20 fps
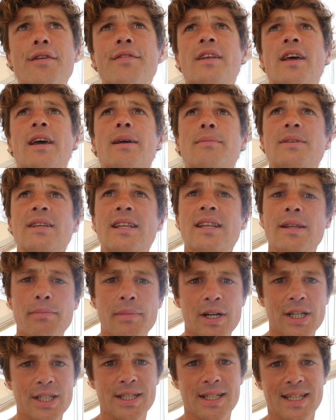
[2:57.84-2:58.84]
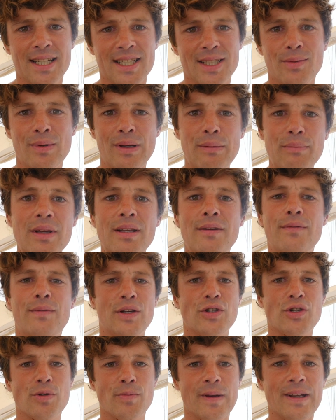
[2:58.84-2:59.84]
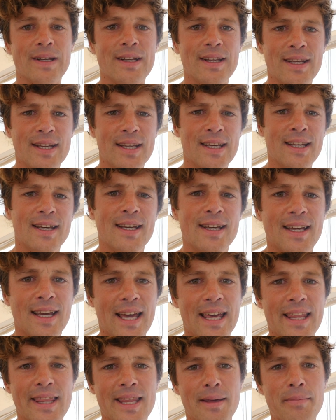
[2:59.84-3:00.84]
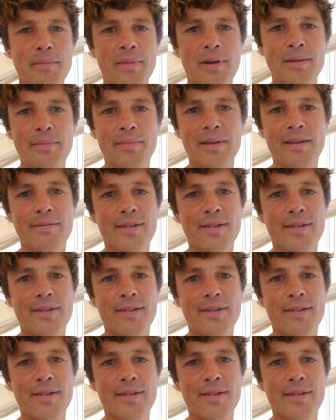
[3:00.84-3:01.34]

of times in the marsas we meet fishermen and they might be